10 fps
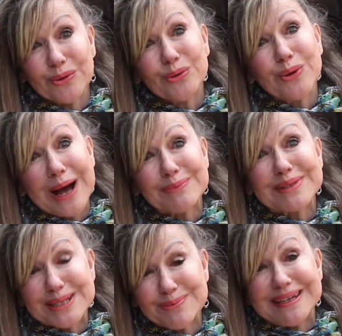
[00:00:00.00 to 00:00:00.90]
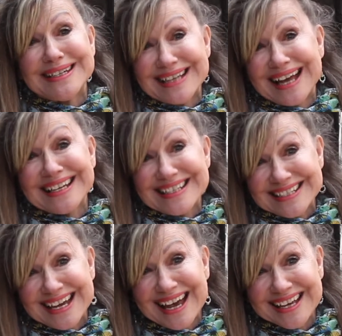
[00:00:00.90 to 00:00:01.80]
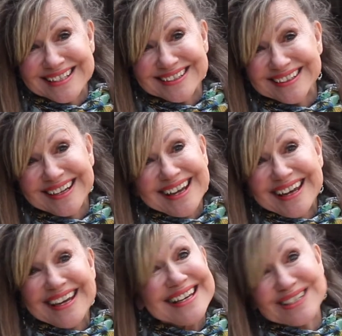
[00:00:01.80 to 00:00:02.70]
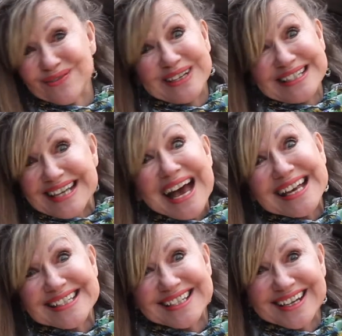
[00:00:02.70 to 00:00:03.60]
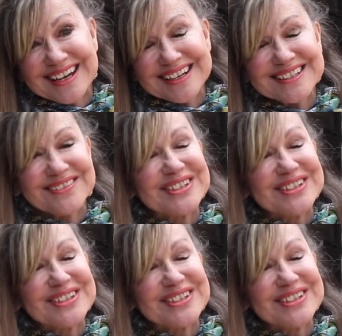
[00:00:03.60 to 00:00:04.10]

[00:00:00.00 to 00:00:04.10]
who happens to be Danny's dad, and he's a fantastic actor.